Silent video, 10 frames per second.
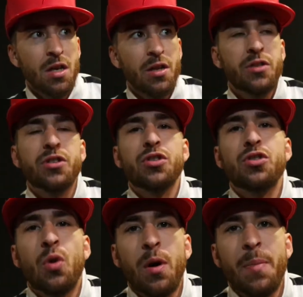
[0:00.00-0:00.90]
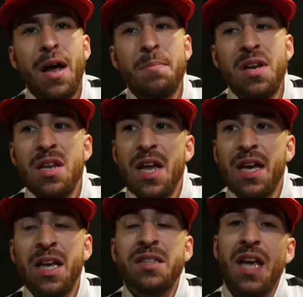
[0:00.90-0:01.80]
There's a store by me
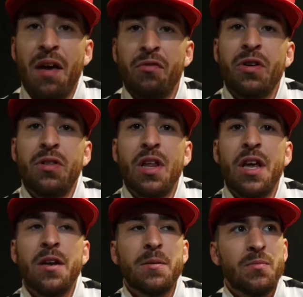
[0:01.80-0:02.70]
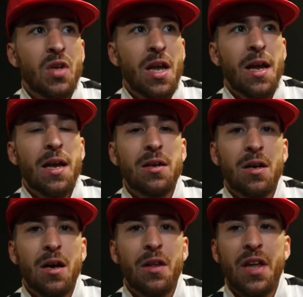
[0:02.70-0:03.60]
that gets everything. And
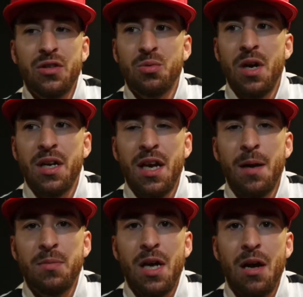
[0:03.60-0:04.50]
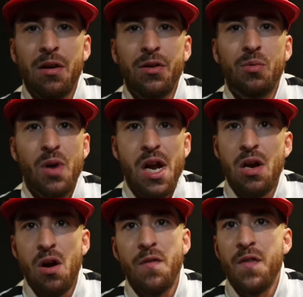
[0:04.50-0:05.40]
that's where I camped out in the rain
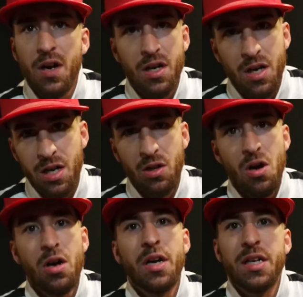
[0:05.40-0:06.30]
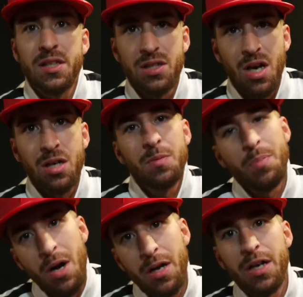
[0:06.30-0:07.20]
all fucking night long, and it sucked,
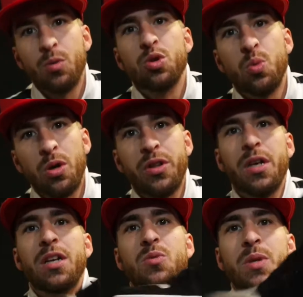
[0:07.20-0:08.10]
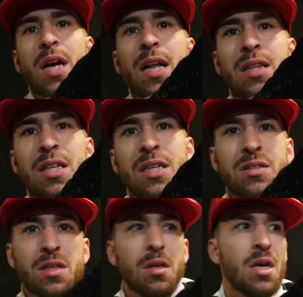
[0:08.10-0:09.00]
but it was worth it because we got
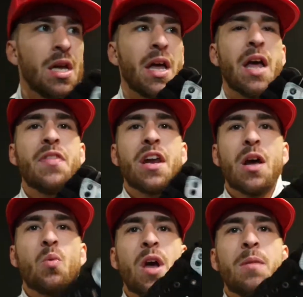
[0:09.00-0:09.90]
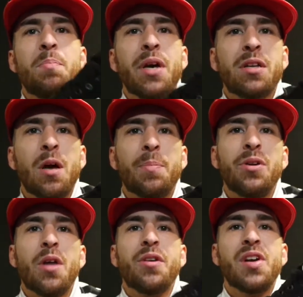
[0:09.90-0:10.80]
these. And then I went and picked up
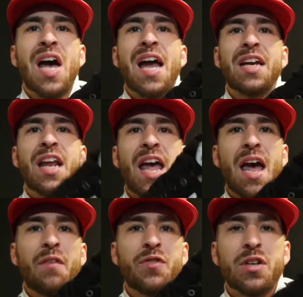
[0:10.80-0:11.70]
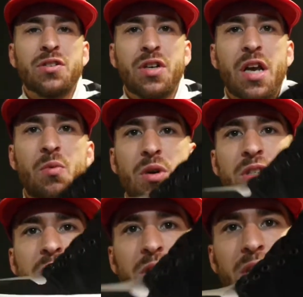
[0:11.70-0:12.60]
another 9.5 yesterday,
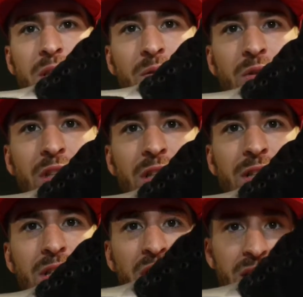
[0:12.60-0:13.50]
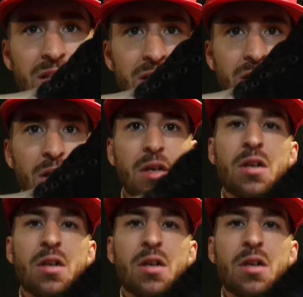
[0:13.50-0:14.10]
which is this.